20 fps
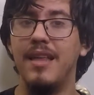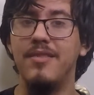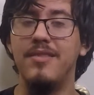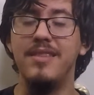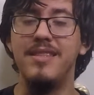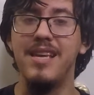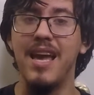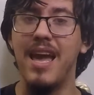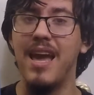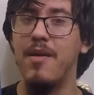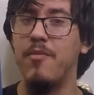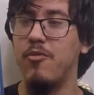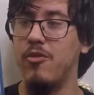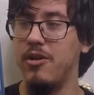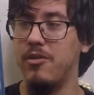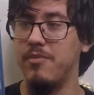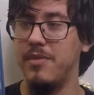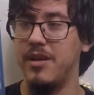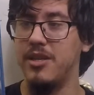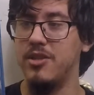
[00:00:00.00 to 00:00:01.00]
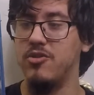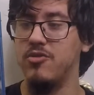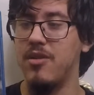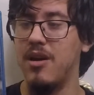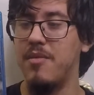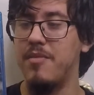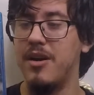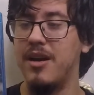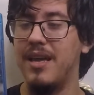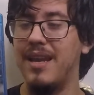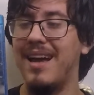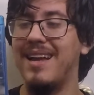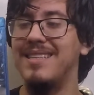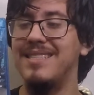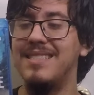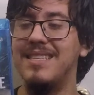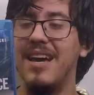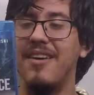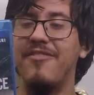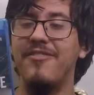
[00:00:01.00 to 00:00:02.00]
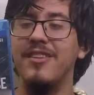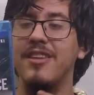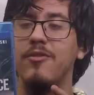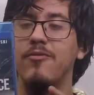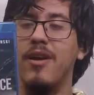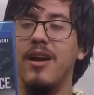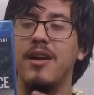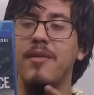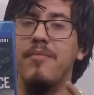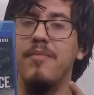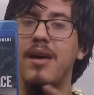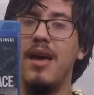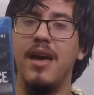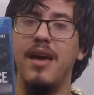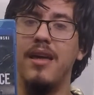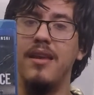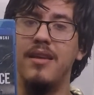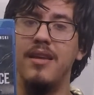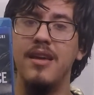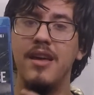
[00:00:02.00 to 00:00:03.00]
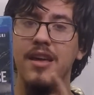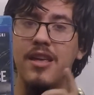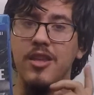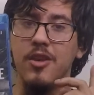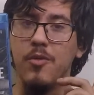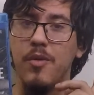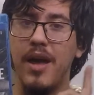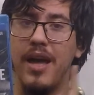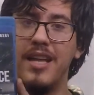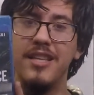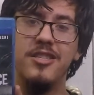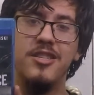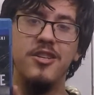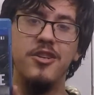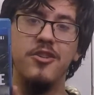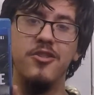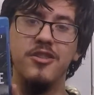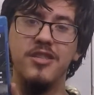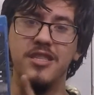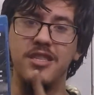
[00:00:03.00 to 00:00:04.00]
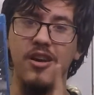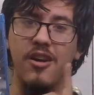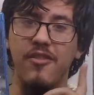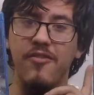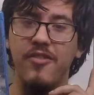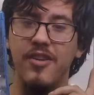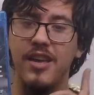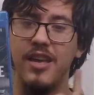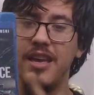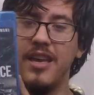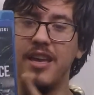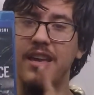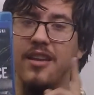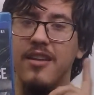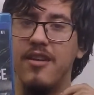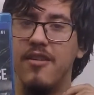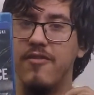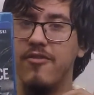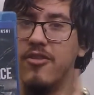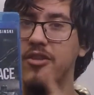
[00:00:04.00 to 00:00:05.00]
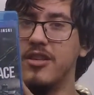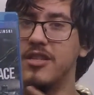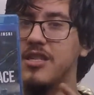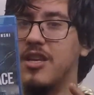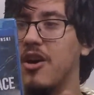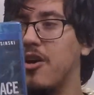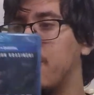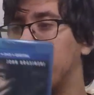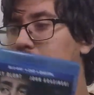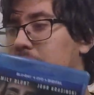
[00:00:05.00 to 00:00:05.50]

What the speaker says: a damn well-made drama, and I definitely recommend you enter yourself in for this